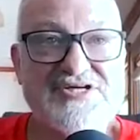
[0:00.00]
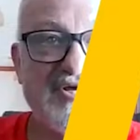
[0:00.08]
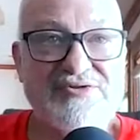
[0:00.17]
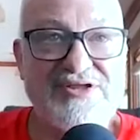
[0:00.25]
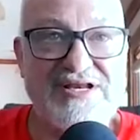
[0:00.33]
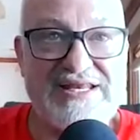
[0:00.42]
go
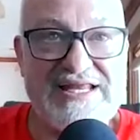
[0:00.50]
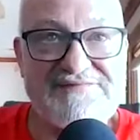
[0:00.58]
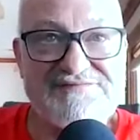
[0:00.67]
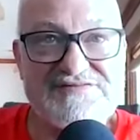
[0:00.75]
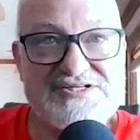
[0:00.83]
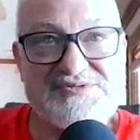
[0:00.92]
to the
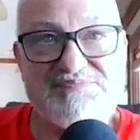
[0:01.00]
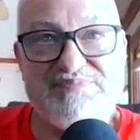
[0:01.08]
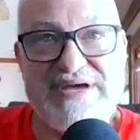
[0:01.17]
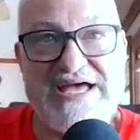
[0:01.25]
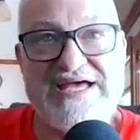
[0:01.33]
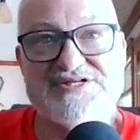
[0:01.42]
leftist
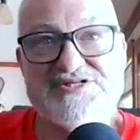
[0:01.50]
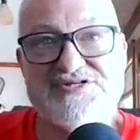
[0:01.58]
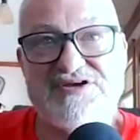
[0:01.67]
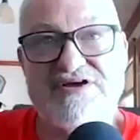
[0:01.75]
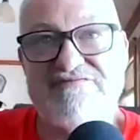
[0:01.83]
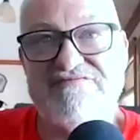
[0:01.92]
begs
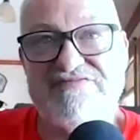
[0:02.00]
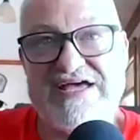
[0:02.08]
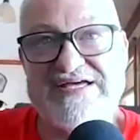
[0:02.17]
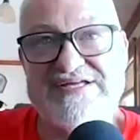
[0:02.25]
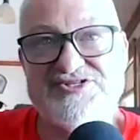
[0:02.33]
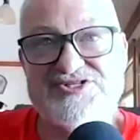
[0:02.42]

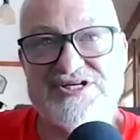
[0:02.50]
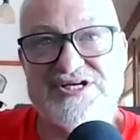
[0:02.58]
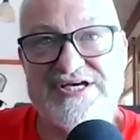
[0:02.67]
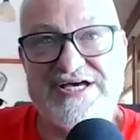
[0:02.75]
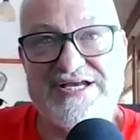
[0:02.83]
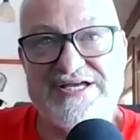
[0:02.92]
feds to
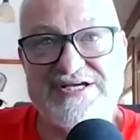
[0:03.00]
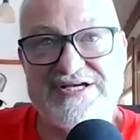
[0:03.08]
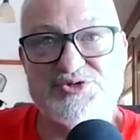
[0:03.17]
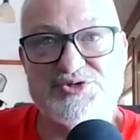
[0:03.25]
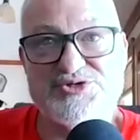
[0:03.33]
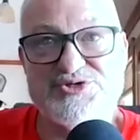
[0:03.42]
cut
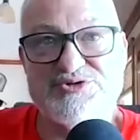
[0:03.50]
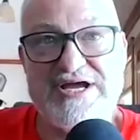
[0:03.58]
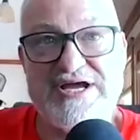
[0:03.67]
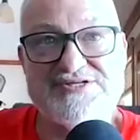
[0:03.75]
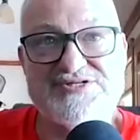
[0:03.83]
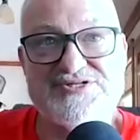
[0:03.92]
interest
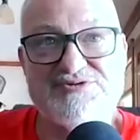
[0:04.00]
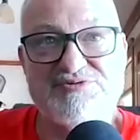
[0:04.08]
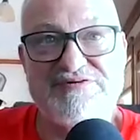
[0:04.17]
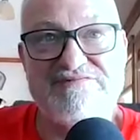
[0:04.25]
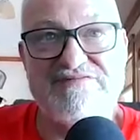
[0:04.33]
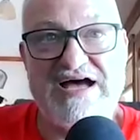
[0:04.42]
rates to
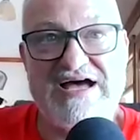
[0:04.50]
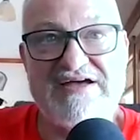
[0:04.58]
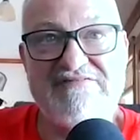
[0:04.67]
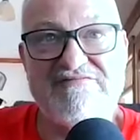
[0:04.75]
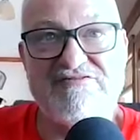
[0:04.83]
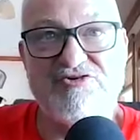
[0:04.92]

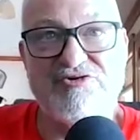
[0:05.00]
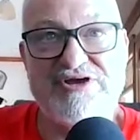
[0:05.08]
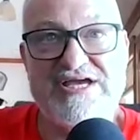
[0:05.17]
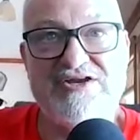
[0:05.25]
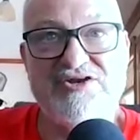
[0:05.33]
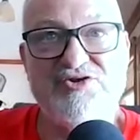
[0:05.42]
revive
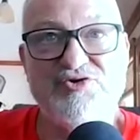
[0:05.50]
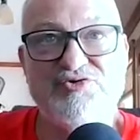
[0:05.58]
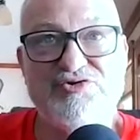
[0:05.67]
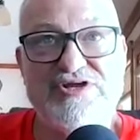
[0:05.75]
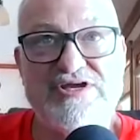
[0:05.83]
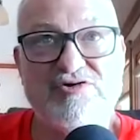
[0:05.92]
Green New
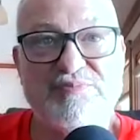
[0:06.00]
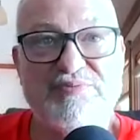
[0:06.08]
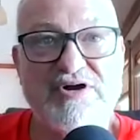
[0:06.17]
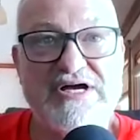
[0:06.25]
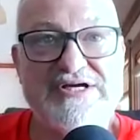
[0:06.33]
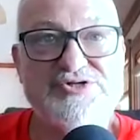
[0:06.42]
Deal
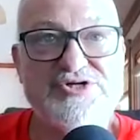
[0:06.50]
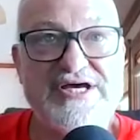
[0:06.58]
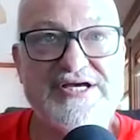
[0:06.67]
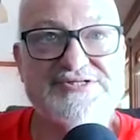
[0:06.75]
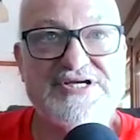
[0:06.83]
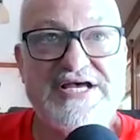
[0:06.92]

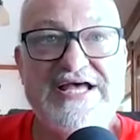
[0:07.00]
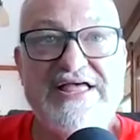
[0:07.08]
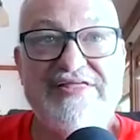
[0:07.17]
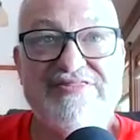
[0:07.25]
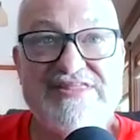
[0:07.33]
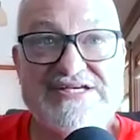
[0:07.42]
projects.
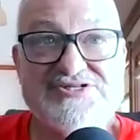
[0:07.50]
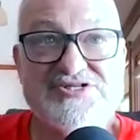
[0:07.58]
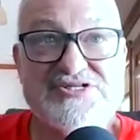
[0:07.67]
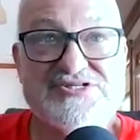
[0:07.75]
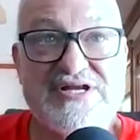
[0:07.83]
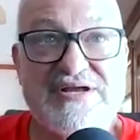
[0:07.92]
This
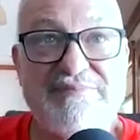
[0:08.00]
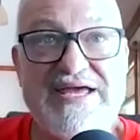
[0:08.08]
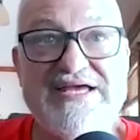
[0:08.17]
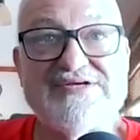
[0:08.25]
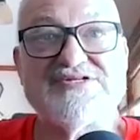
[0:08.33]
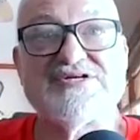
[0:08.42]
is an
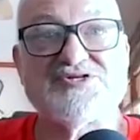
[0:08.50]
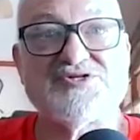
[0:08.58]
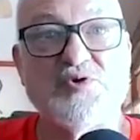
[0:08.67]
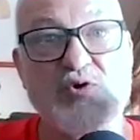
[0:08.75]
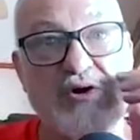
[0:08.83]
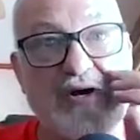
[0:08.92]
amazing
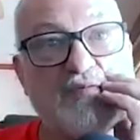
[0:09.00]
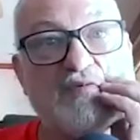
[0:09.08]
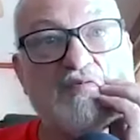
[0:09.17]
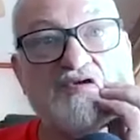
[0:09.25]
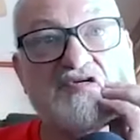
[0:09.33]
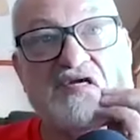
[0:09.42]
story
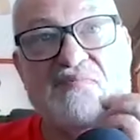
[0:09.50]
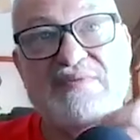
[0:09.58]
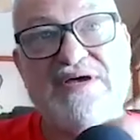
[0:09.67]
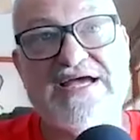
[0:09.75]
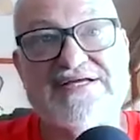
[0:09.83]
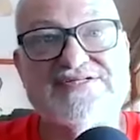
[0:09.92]
when we sit
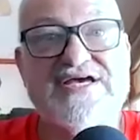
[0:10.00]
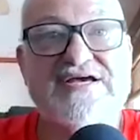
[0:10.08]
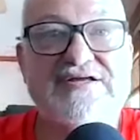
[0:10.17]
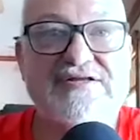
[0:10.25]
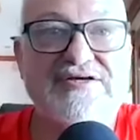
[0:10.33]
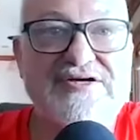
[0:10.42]
back and
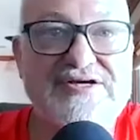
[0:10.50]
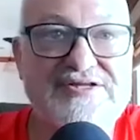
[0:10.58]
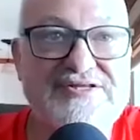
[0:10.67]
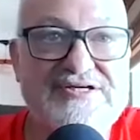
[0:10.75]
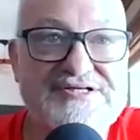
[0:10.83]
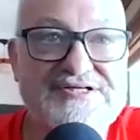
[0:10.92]
take a look at
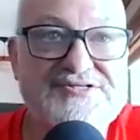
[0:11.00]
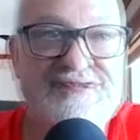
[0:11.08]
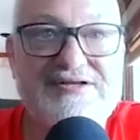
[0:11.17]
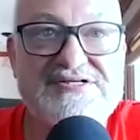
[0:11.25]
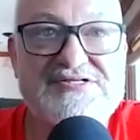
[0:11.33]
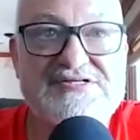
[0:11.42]
this.
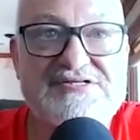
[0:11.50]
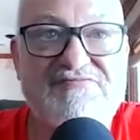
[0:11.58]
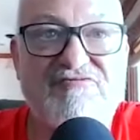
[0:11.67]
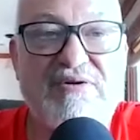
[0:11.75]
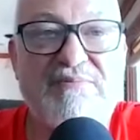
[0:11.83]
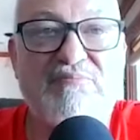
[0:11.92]
This is
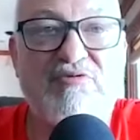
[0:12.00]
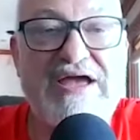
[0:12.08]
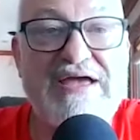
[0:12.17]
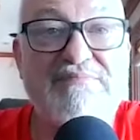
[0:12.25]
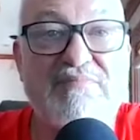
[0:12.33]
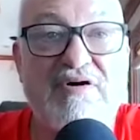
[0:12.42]
from
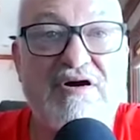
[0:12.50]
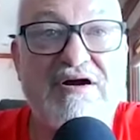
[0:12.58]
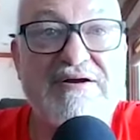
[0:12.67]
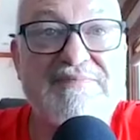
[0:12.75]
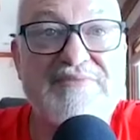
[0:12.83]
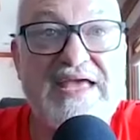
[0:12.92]

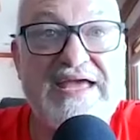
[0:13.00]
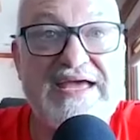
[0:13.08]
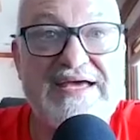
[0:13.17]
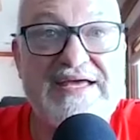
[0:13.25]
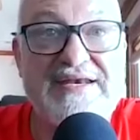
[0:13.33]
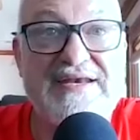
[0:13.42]
Breitbart.
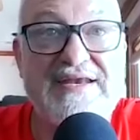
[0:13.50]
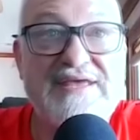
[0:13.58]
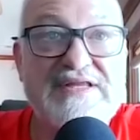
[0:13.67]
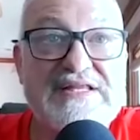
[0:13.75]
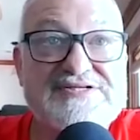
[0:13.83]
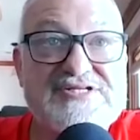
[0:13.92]
And
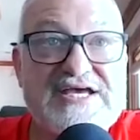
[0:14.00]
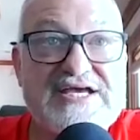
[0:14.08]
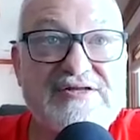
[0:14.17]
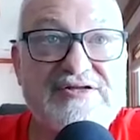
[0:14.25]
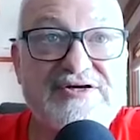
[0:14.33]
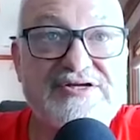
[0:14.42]
let's take
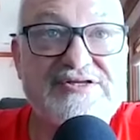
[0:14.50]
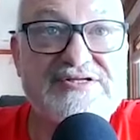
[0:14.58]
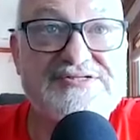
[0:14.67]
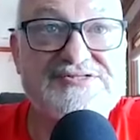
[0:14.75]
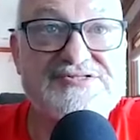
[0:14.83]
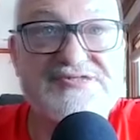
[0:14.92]
a look at
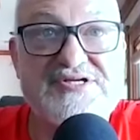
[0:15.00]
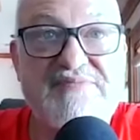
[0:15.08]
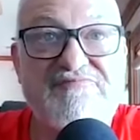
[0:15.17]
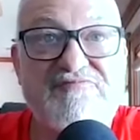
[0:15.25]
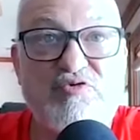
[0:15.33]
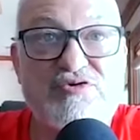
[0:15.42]
this.
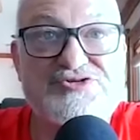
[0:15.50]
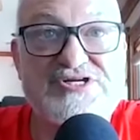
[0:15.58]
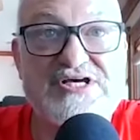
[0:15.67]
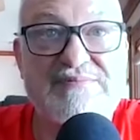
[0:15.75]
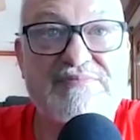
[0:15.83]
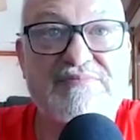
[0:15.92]
Semafor's
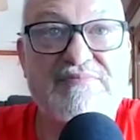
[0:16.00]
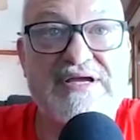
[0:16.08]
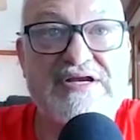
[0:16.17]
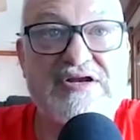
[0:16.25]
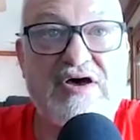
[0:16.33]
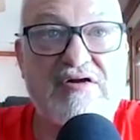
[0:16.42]
Tim
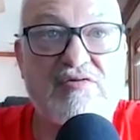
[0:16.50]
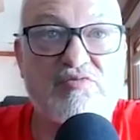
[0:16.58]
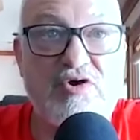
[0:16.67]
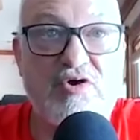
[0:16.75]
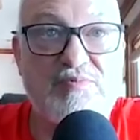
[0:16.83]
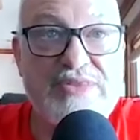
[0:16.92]
McDonnell
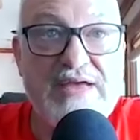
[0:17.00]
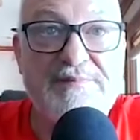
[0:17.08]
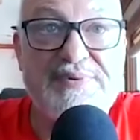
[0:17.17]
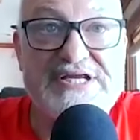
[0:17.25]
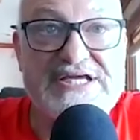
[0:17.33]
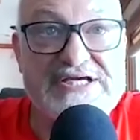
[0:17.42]
wrote,
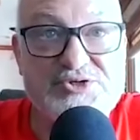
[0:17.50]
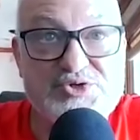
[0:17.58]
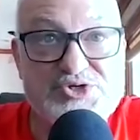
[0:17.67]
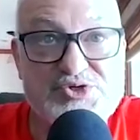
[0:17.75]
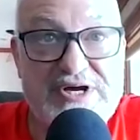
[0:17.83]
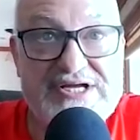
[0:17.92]
but
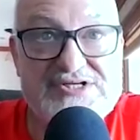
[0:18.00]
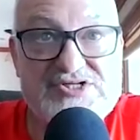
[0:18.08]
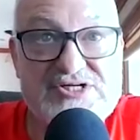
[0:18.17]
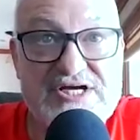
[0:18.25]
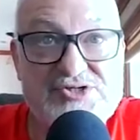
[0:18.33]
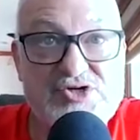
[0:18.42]
interest rates
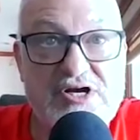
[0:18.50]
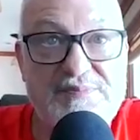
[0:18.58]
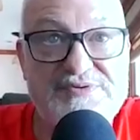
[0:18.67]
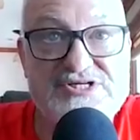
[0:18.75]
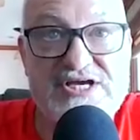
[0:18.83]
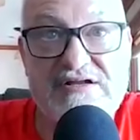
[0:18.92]
touch on a
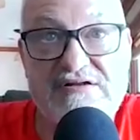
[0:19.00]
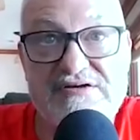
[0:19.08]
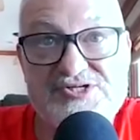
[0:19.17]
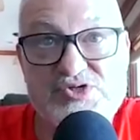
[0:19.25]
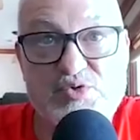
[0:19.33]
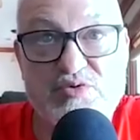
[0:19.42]

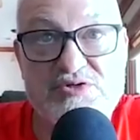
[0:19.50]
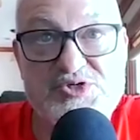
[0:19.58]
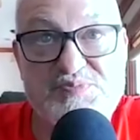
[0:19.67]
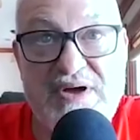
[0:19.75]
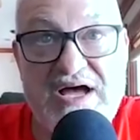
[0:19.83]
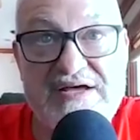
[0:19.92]
particularly sore
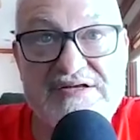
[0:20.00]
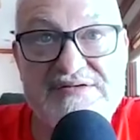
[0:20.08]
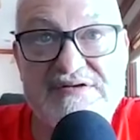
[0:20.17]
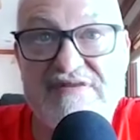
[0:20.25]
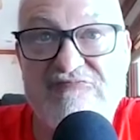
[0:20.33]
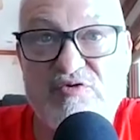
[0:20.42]
spot
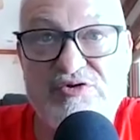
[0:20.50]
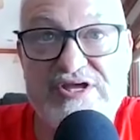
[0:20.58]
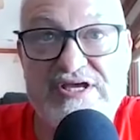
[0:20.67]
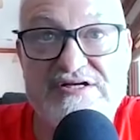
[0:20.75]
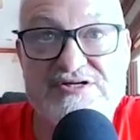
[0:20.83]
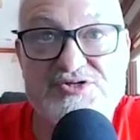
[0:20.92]
for
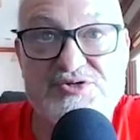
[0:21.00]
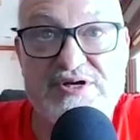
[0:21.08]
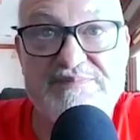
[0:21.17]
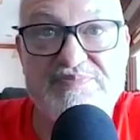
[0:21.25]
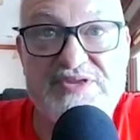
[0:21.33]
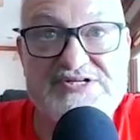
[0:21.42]
the
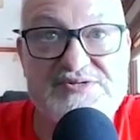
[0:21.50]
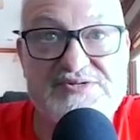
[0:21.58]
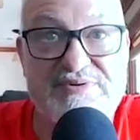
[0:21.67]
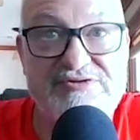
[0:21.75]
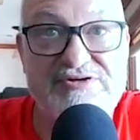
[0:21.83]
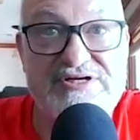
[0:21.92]
industry its
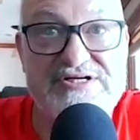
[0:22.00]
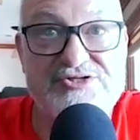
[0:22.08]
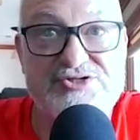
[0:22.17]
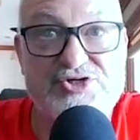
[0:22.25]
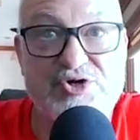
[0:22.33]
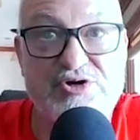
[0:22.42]
ability to
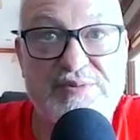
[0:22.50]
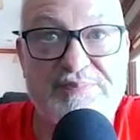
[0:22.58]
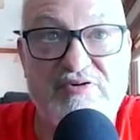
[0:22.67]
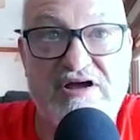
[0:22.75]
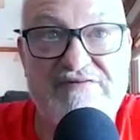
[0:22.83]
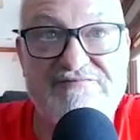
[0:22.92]
turn a
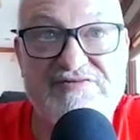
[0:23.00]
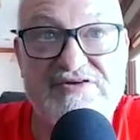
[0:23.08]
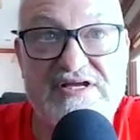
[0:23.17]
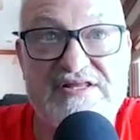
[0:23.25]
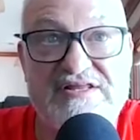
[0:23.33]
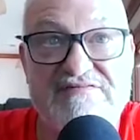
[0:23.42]
profit
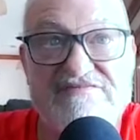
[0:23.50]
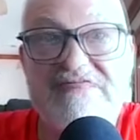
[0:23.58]
in the